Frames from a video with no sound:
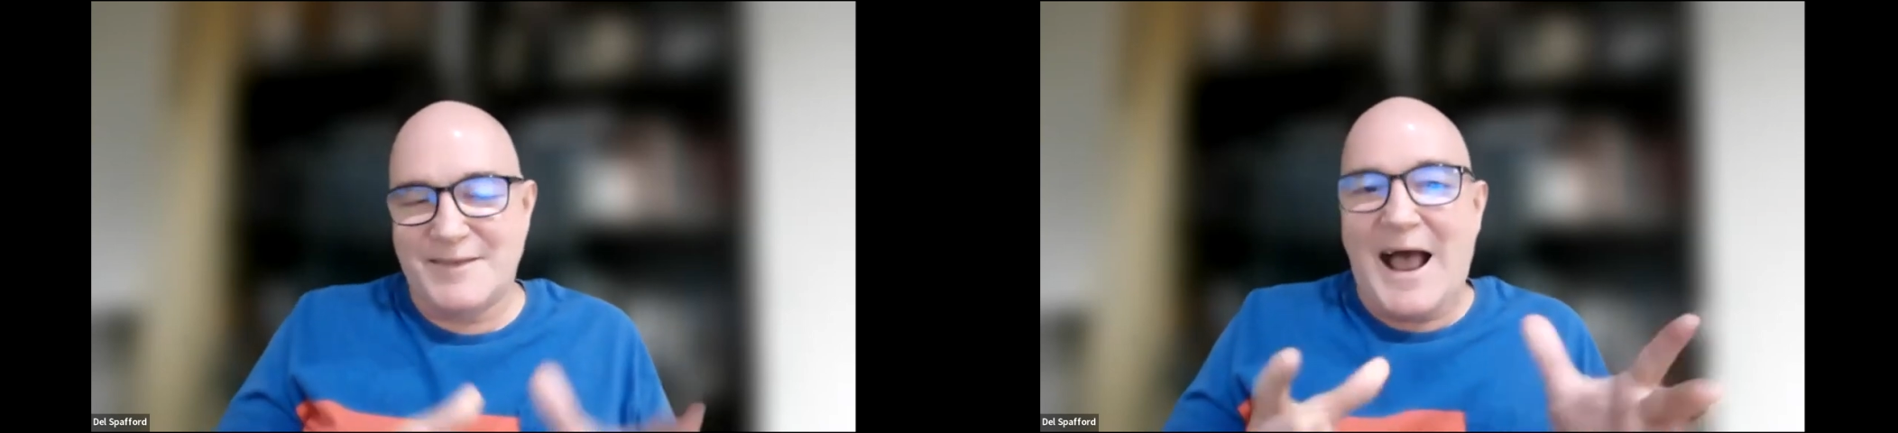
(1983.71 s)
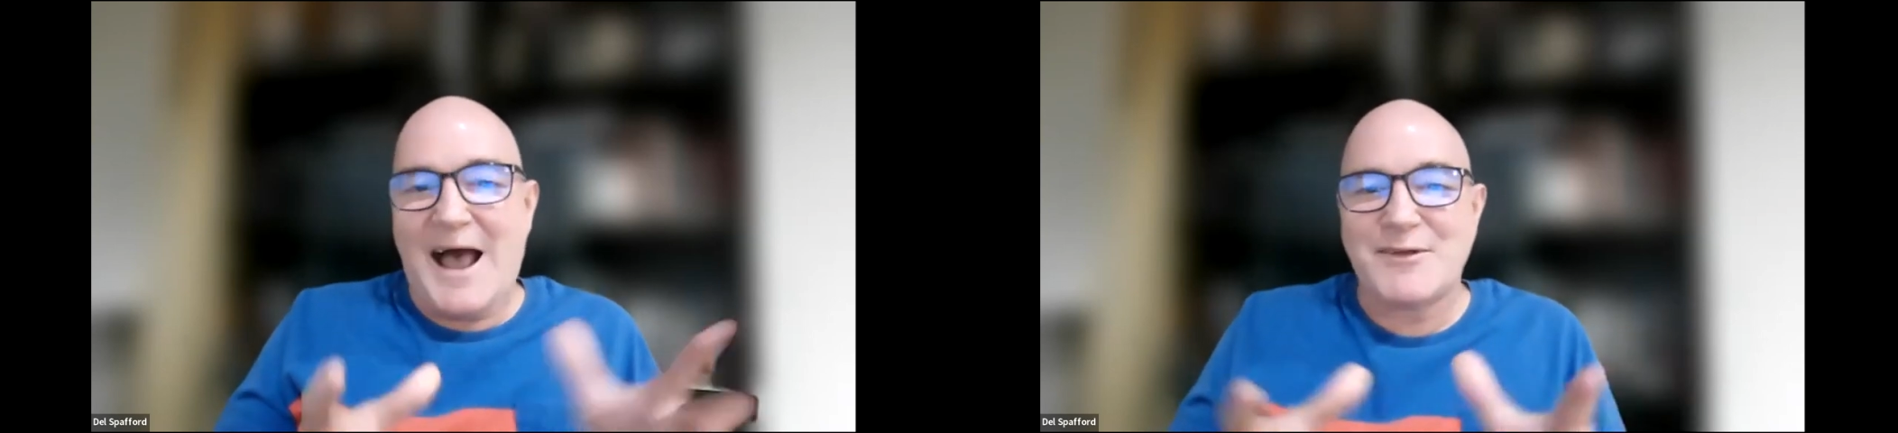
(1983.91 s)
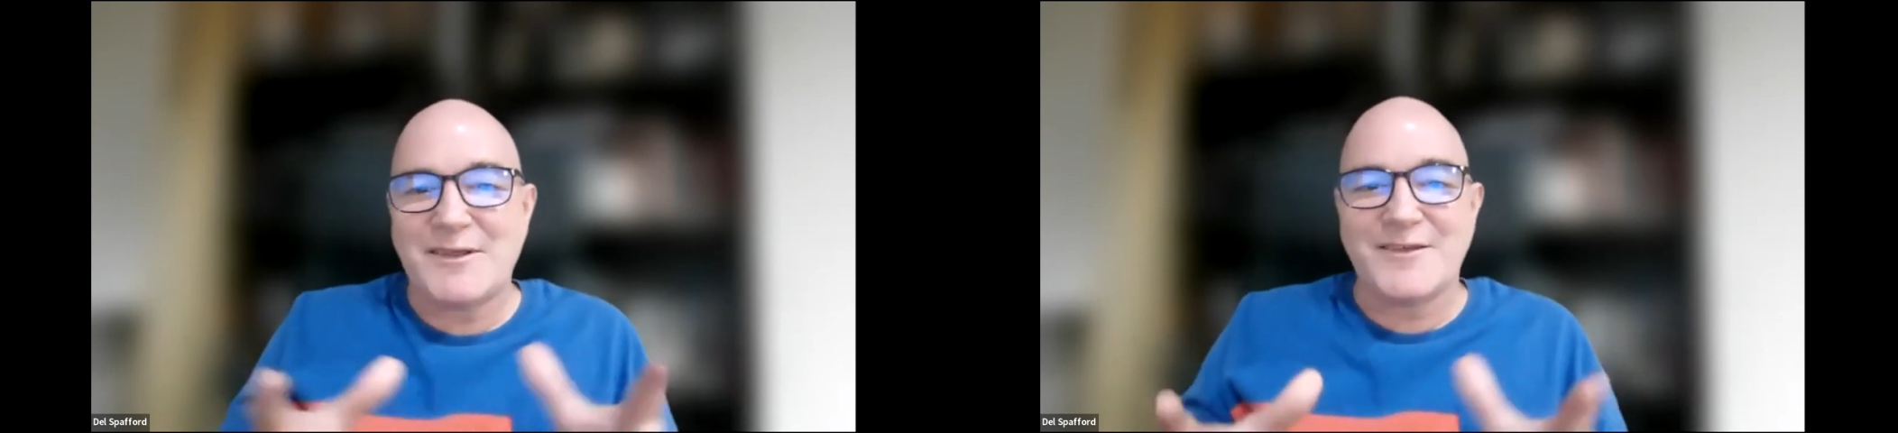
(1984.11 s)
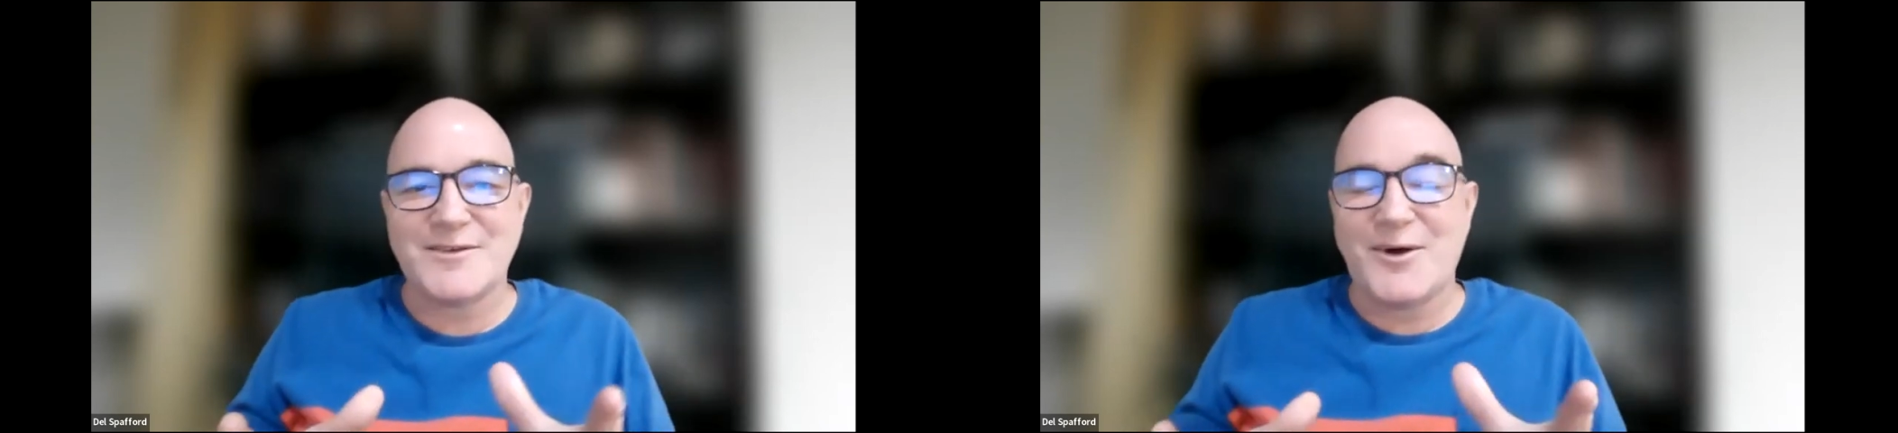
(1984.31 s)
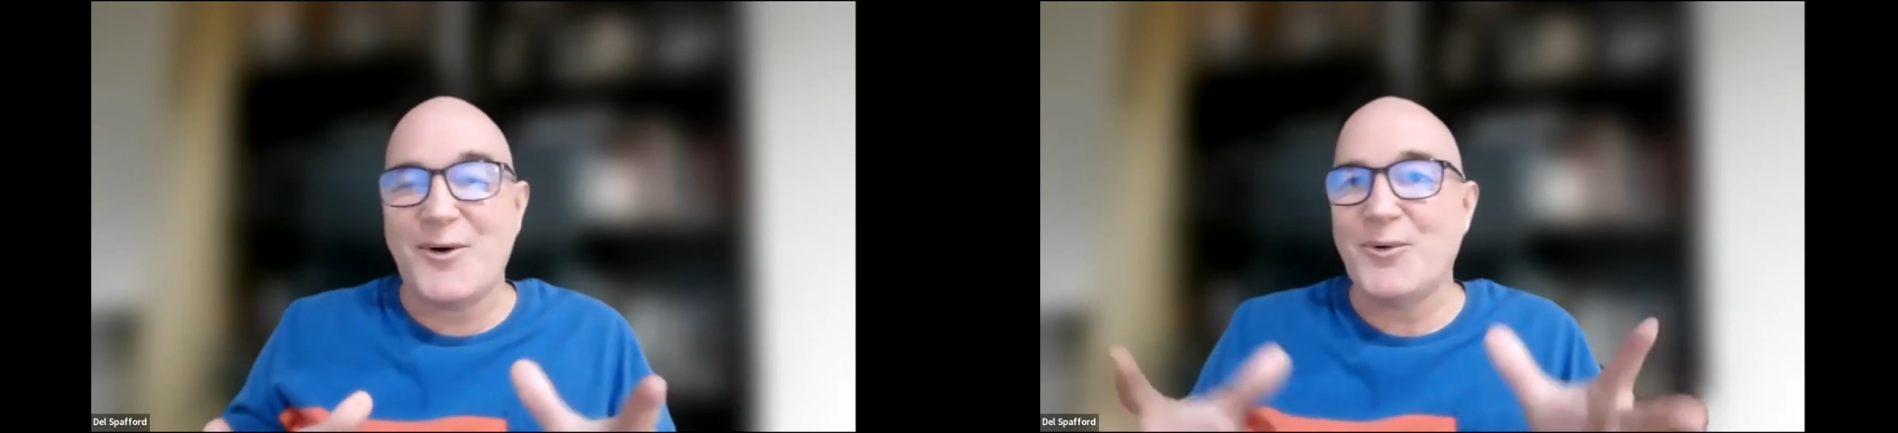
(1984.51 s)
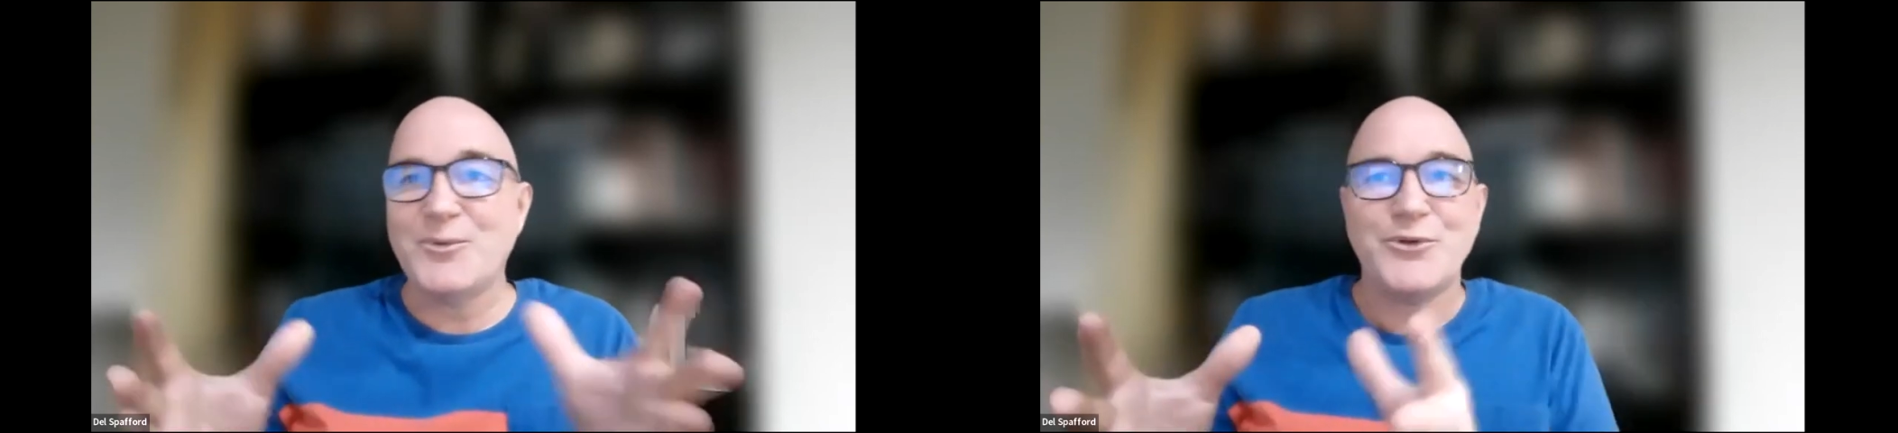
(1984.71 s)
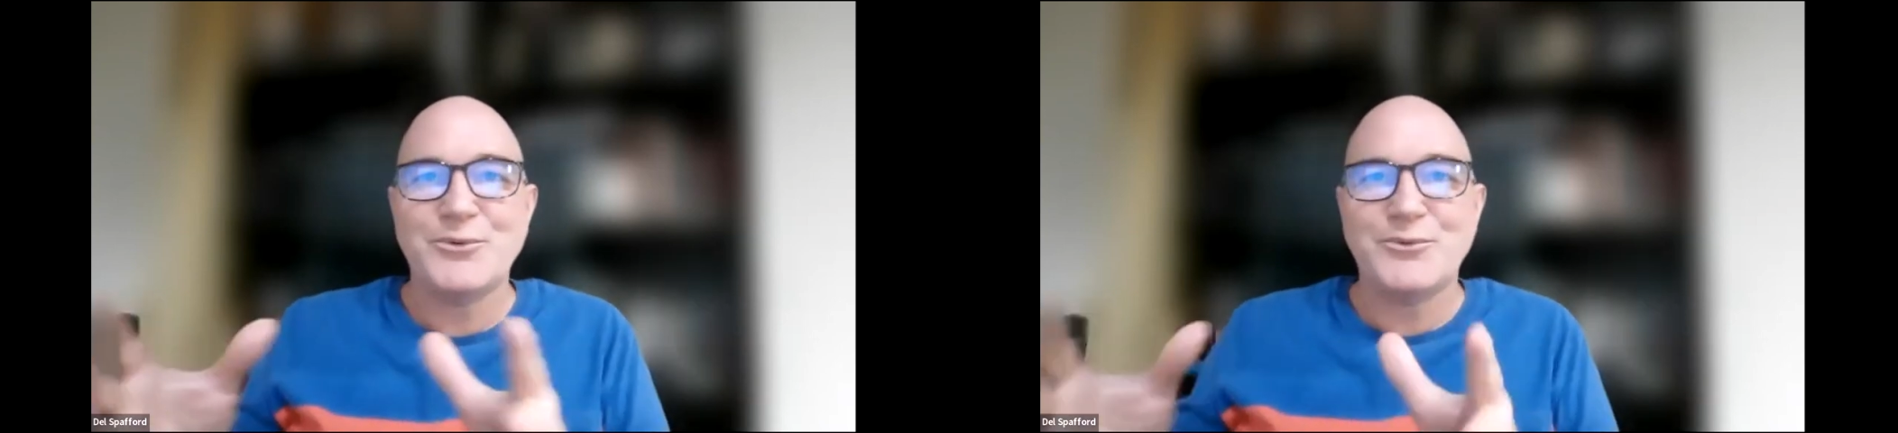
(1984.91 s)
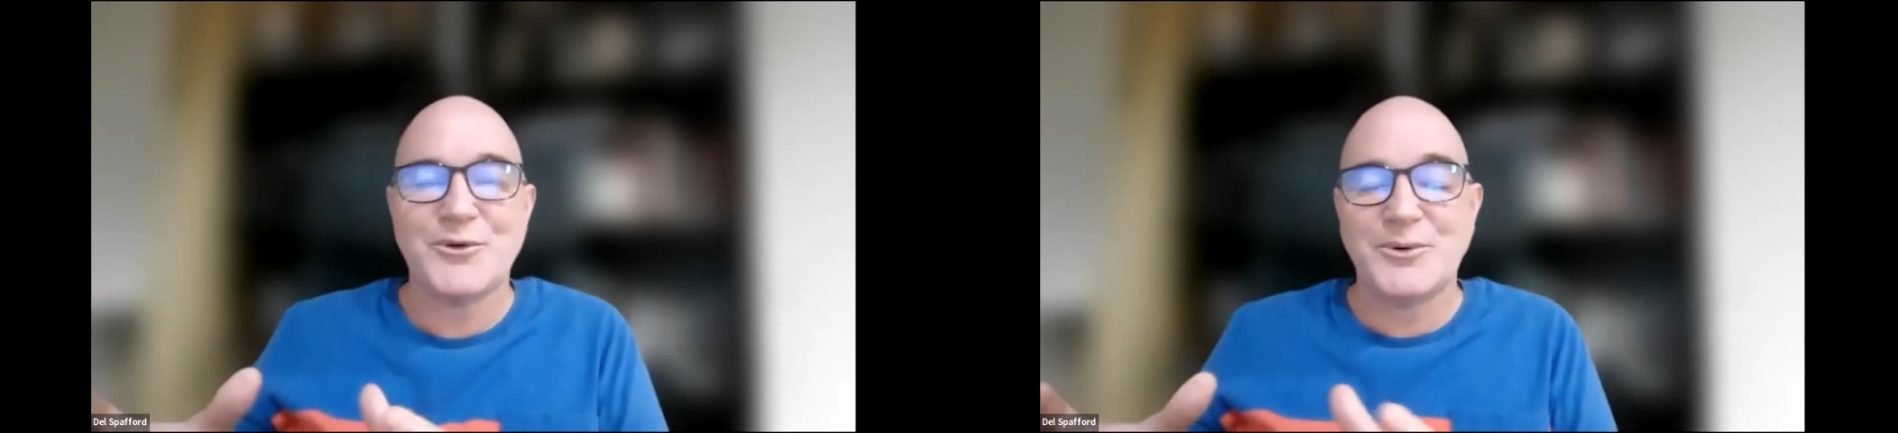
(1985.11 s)
having this whole
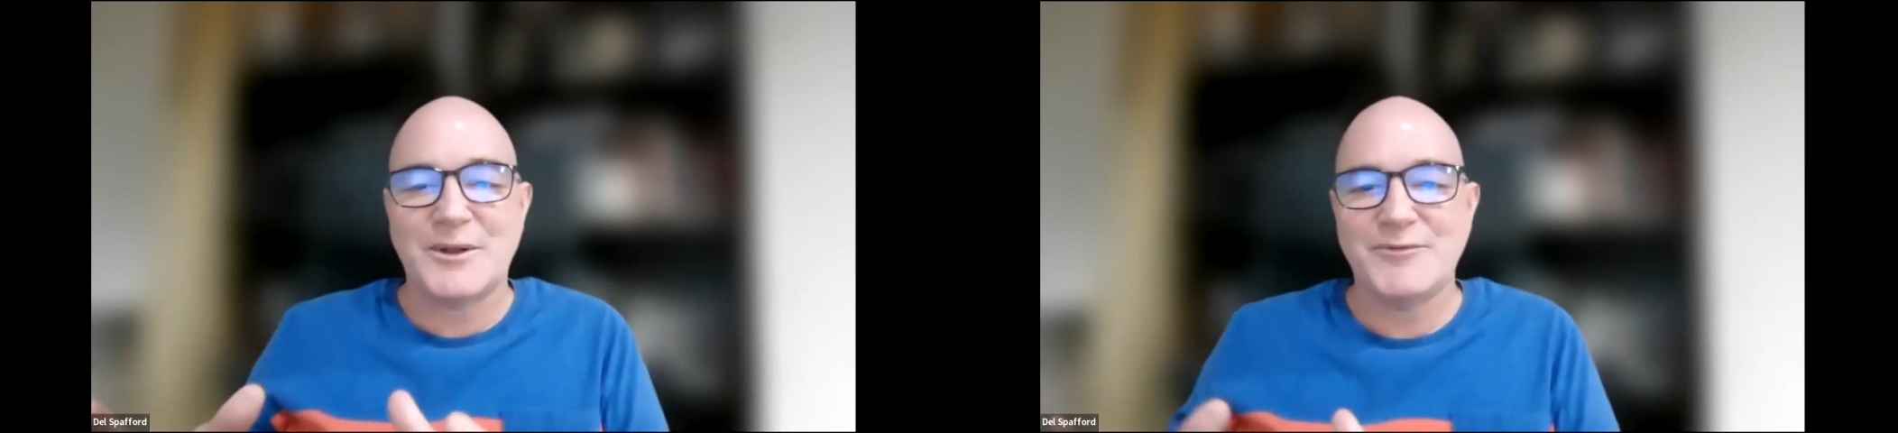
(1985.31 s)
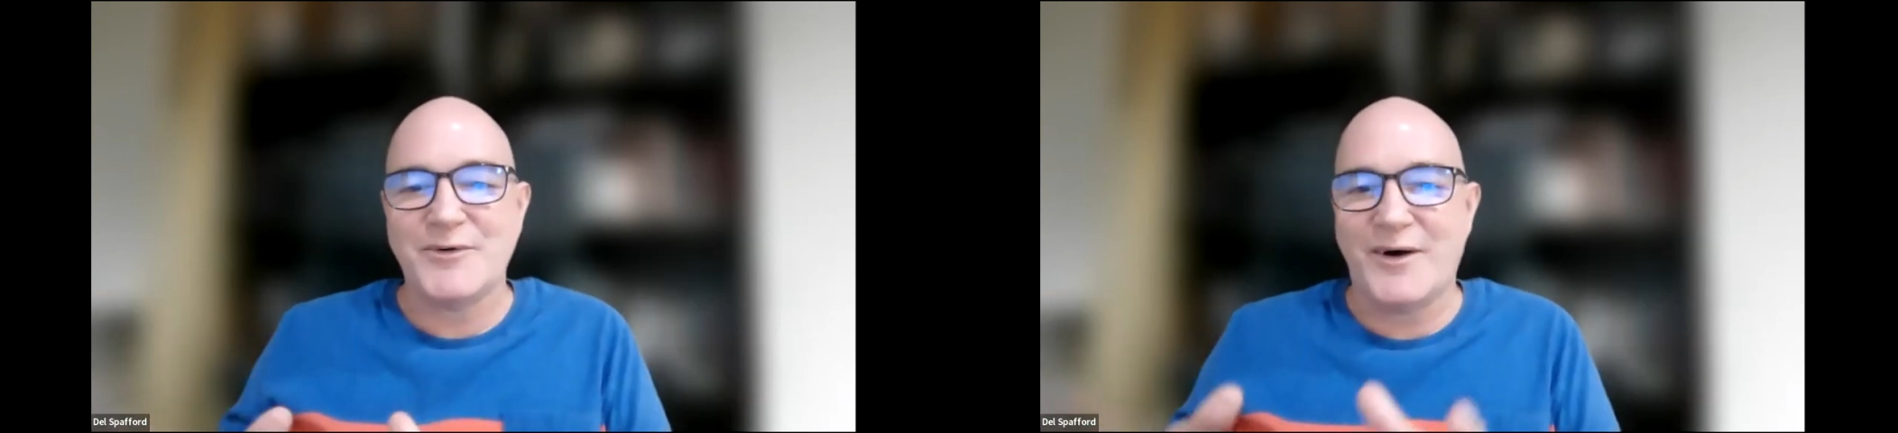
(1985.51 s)
new tool of